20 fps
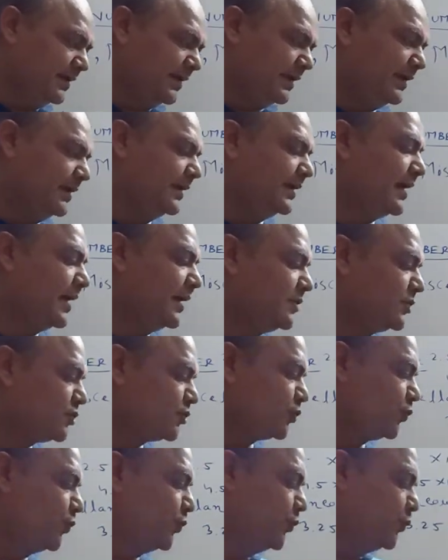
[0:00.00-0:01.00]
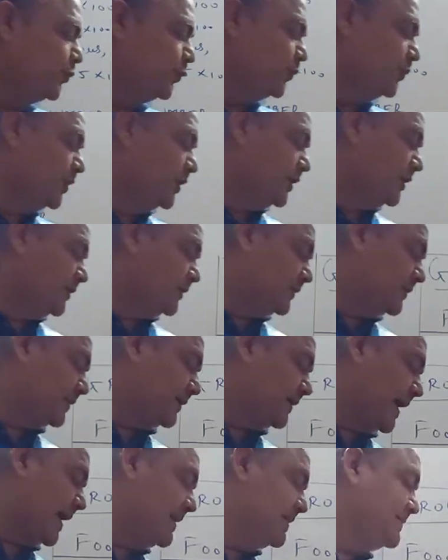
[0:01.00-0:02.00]
Here I show you
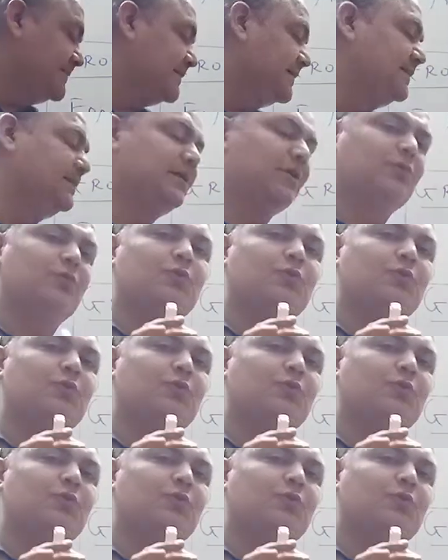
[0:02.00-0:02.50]
the rise in the